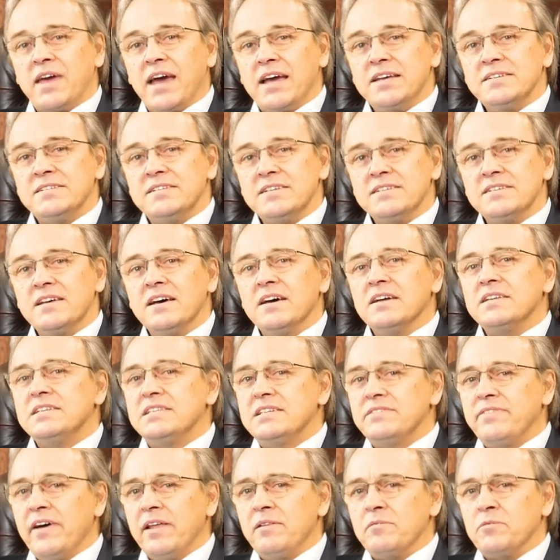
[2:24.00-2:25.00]
cases,
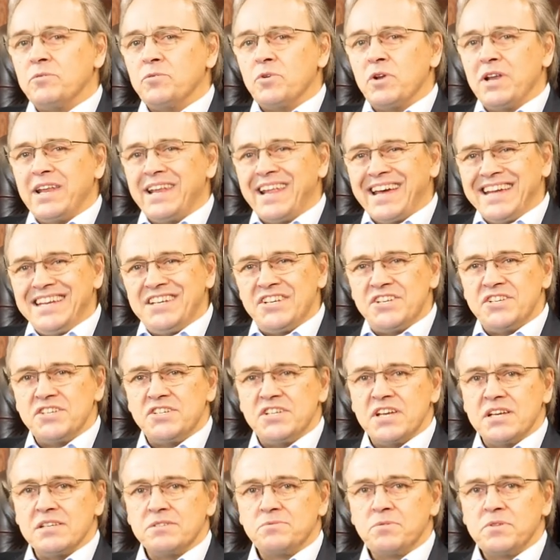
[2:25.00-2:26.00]
developed
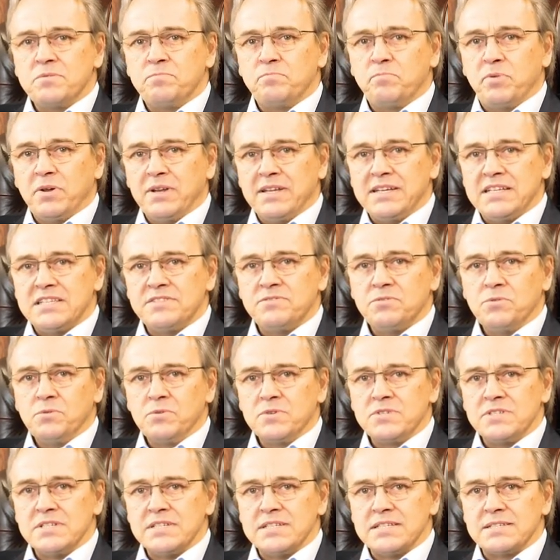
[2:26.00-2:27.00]
relationships with police
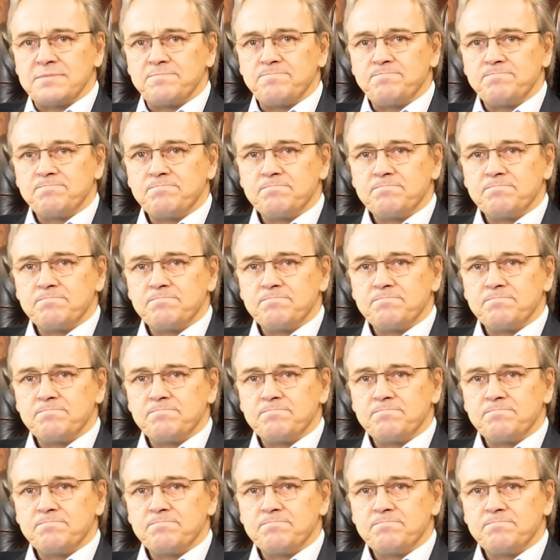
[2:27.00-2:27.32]
forces.